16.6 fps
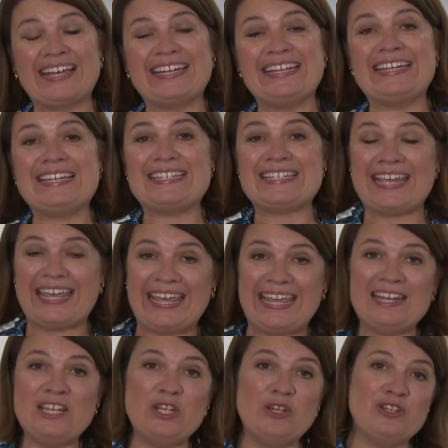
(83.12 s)

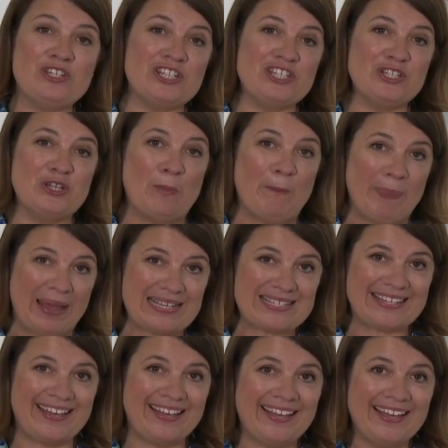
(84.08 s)
continue to do
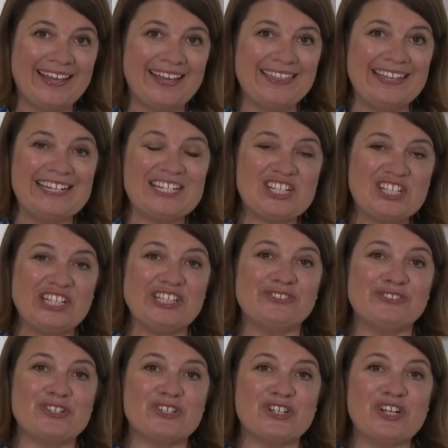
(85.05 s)
better than
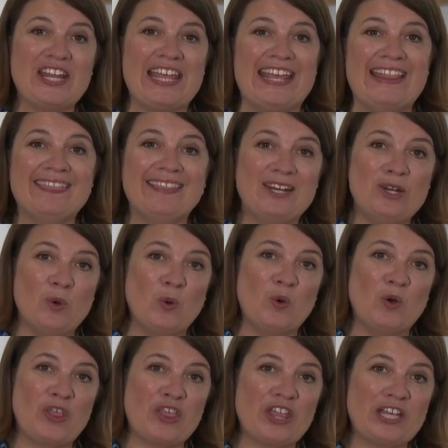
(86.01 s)
children in the
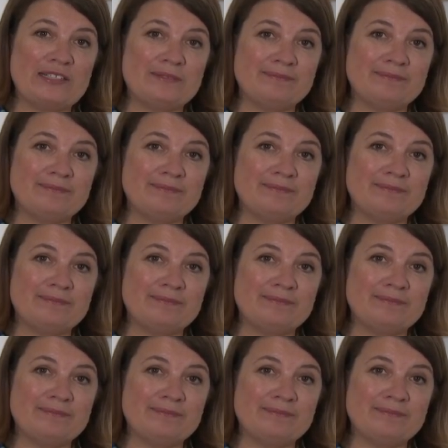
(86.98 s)
North.